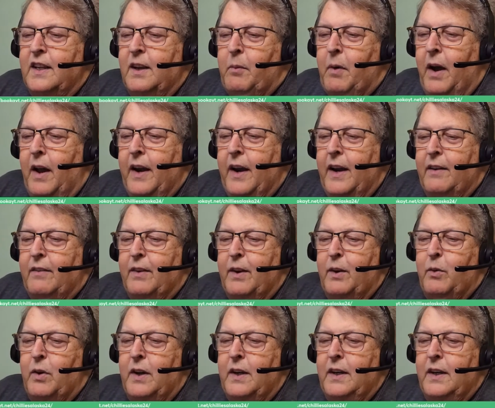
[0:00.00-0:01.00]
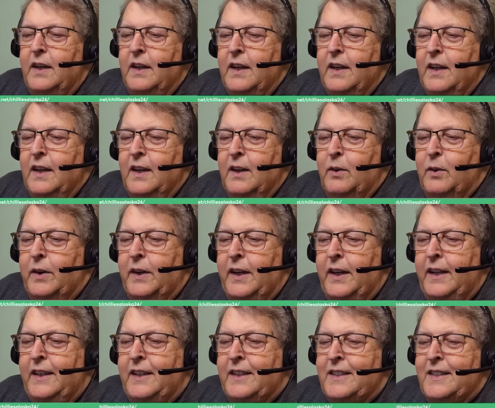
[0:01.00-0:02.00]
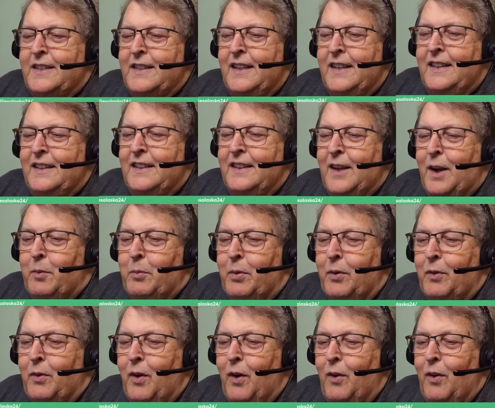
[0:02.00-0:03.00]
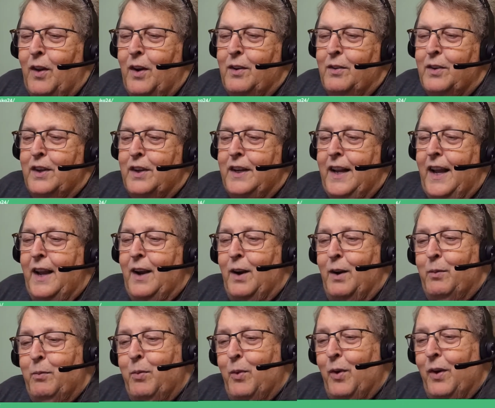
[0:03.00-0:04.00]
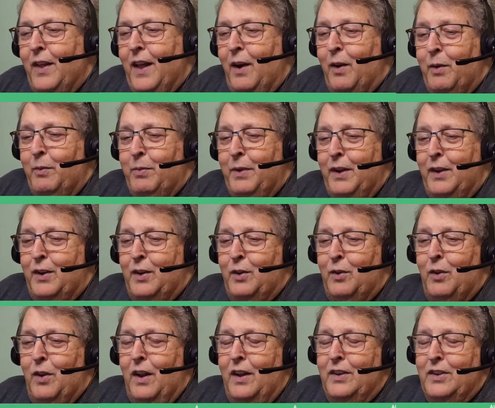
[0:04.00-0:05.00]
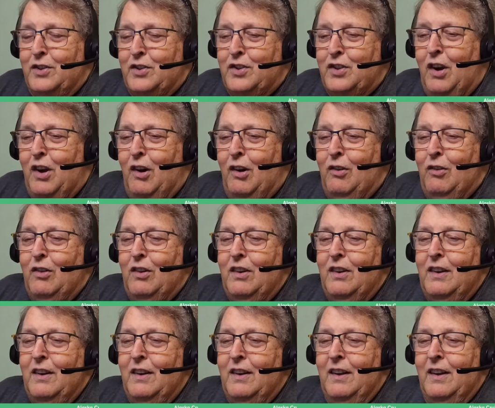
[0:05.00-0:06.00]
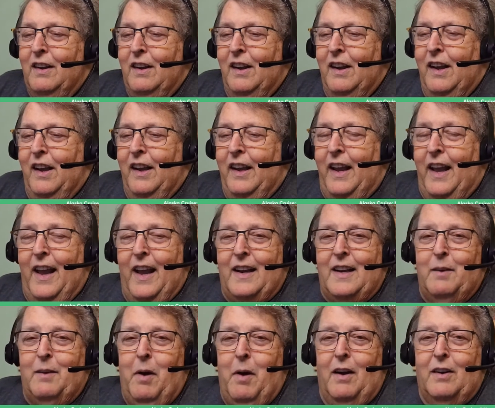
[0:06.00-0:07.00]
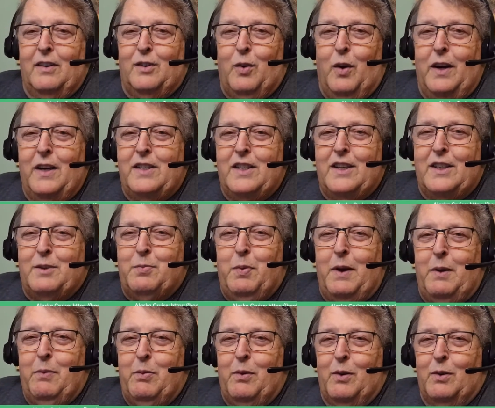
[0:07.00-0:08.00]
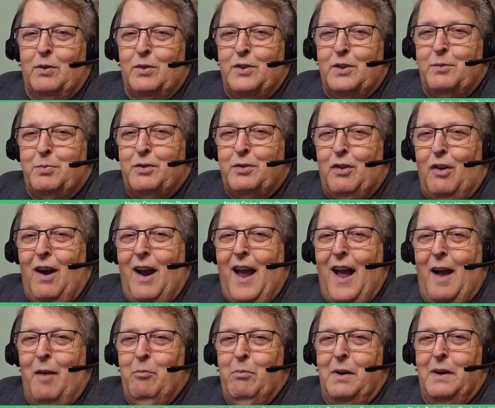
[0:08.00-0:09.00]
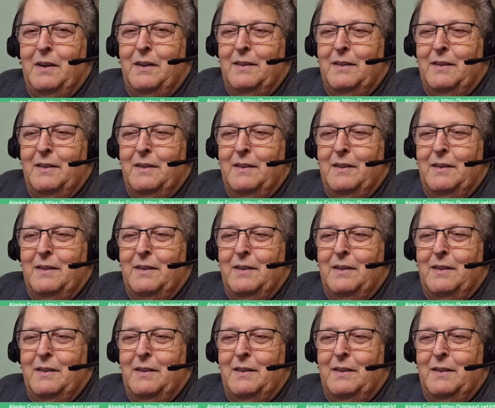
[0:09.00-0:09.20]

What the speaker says: Come on, everyone. We need to see the number roll over today. Oh, boy, that would be cool on the show. Yeah, come on. 26 people will subscribe.